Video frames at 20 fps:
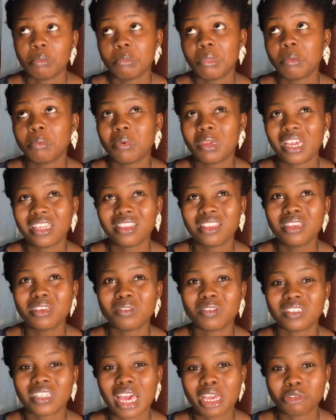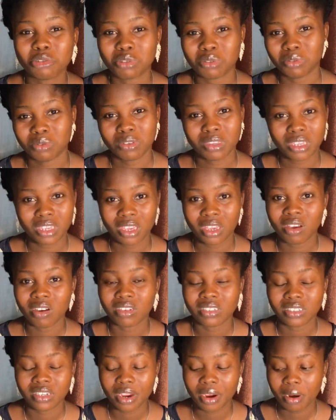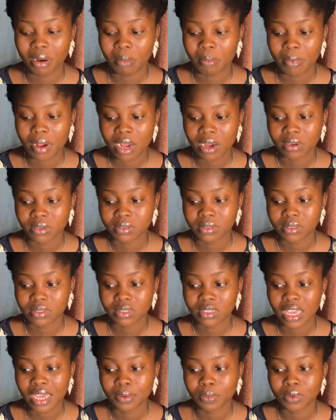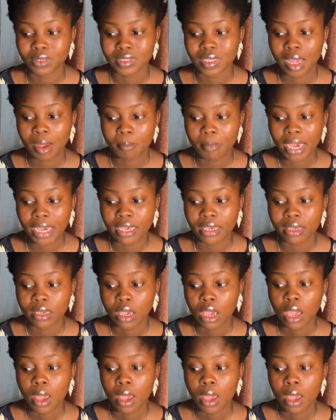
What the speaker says: Maybe I think it was like 2K or thereabouts, and it was like my